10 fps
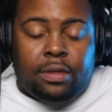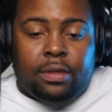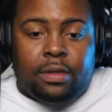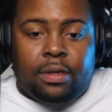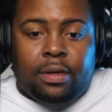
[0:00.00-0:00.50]

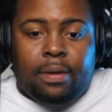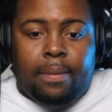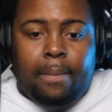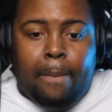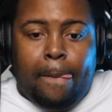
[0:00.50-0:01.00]

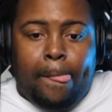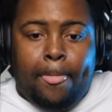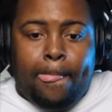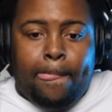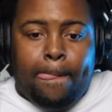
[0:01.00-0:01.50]

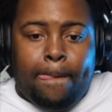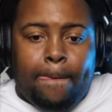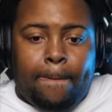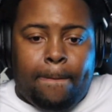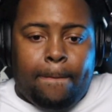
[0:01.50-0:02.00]

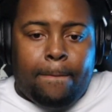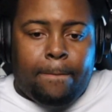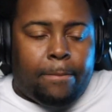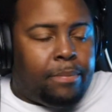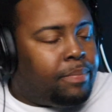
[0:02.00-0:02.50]

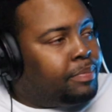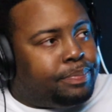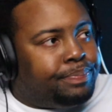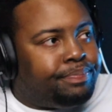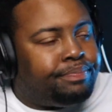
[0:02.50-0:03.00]

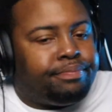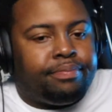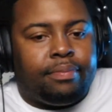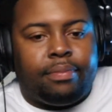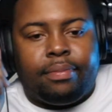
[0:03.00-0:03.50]

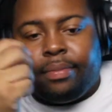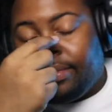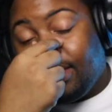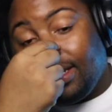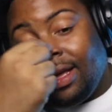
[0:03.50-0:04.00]

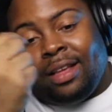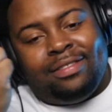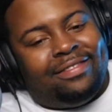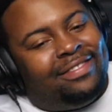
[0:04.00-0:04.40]
Nobody speaks.